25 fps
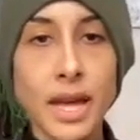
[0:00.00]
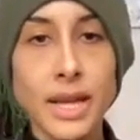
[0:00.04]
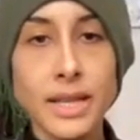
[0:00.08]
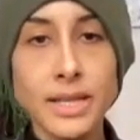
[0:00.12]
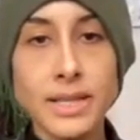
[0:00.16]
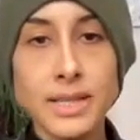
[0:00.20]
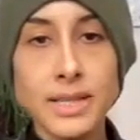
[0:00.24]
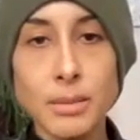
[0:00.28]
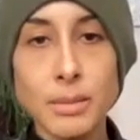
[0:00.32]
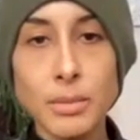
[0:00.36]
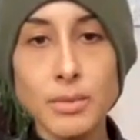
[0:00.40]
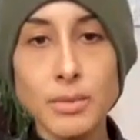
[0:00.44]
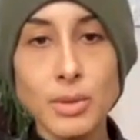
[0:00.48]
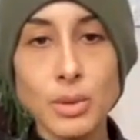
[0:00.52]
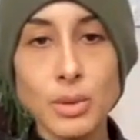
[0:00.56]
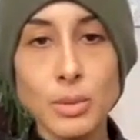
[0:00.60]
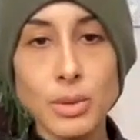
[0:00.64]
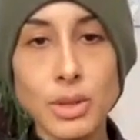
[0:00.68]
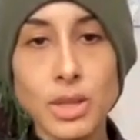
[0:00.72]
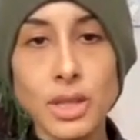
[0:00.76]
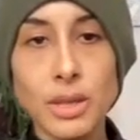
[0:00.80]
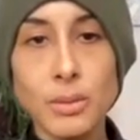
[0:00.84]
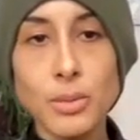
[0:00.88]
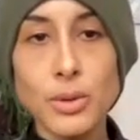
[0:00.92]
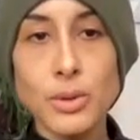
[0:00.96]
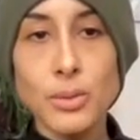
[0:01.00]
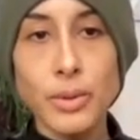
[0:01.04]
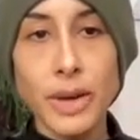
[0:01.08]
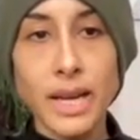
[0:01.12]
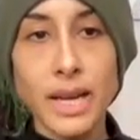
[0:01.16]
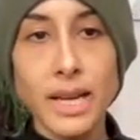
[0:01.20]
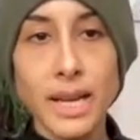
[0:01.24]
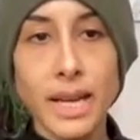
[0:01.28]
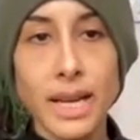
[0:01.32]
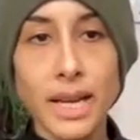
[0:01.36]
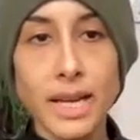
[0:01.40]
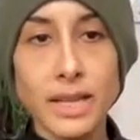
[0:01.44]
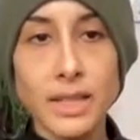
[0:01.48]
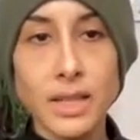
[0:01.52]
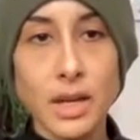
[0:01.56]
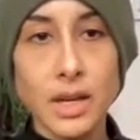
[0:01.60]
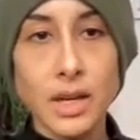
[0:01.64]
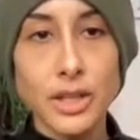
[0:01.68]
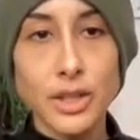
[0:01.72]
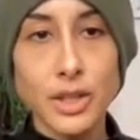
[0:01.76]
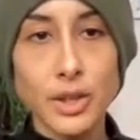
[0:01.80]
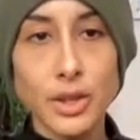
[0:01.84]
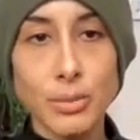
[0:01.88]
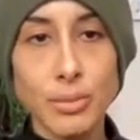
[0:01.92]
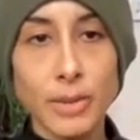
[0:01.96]
And some of you will keep your right hand
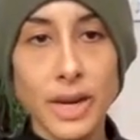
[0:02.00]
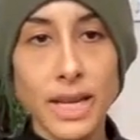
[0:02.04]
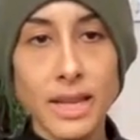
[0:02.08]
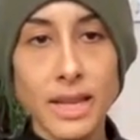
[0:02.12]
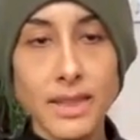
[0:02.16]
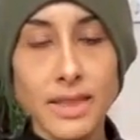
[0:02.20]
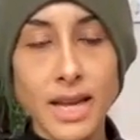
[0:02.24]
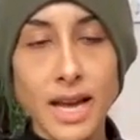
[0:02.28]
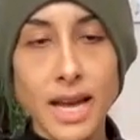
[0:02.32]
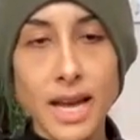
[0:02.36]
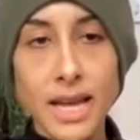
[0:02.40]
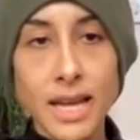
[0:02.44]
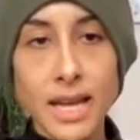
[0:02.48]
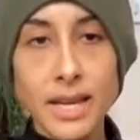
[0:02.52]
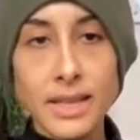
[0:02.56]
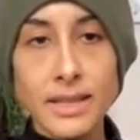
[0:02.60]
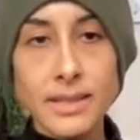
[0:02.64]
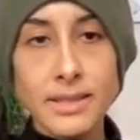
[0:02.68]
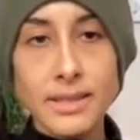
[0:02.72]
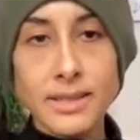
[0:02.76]
on your right thigh.